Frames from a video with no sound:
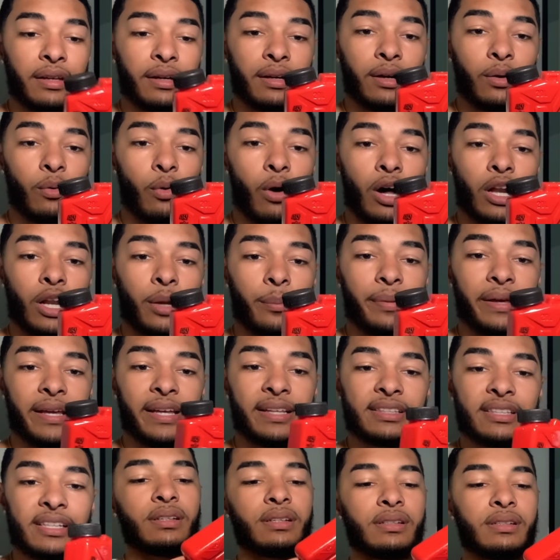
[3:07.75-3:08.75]
water
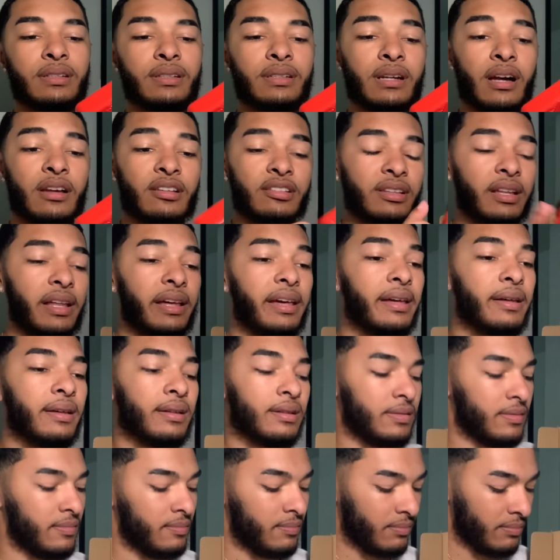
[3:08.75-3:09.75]
beads in. That's
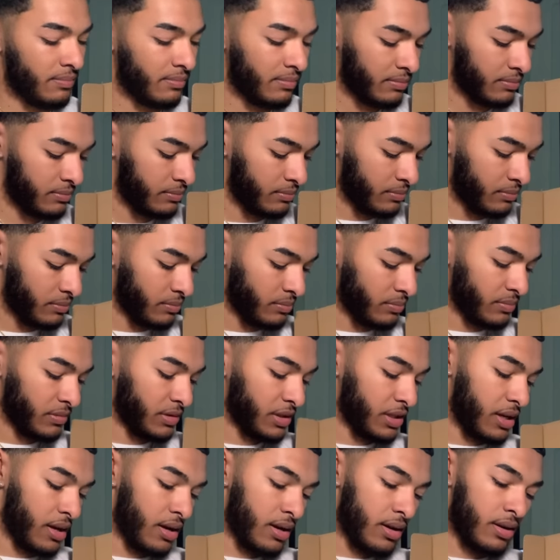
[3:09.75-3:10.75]
lit.
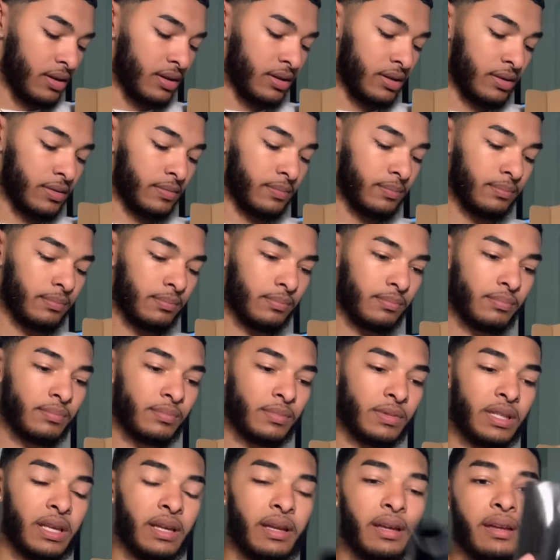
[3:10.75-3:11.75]

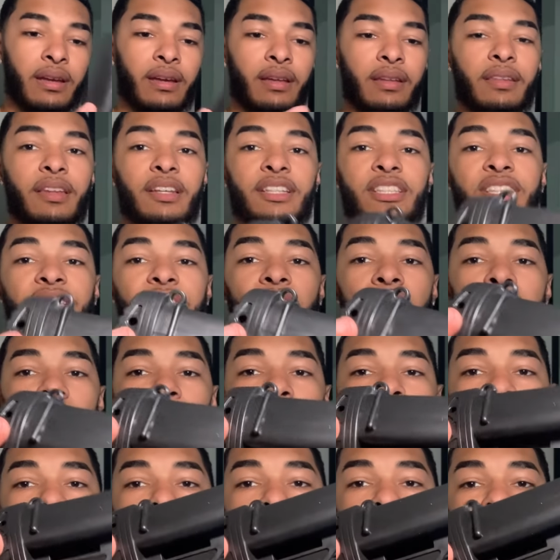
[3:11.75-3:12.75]
The stock
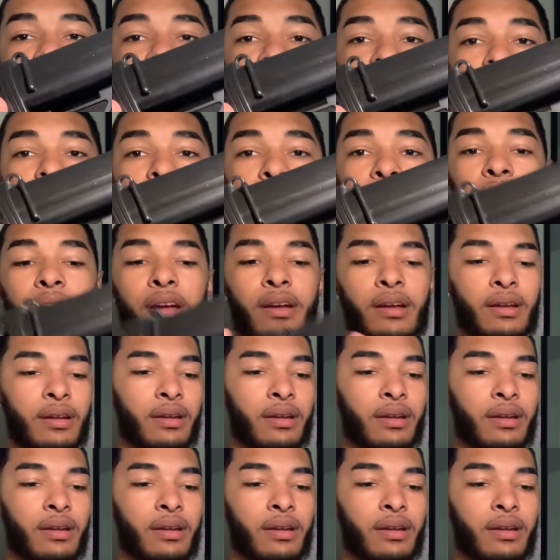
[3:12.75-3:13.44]
right here.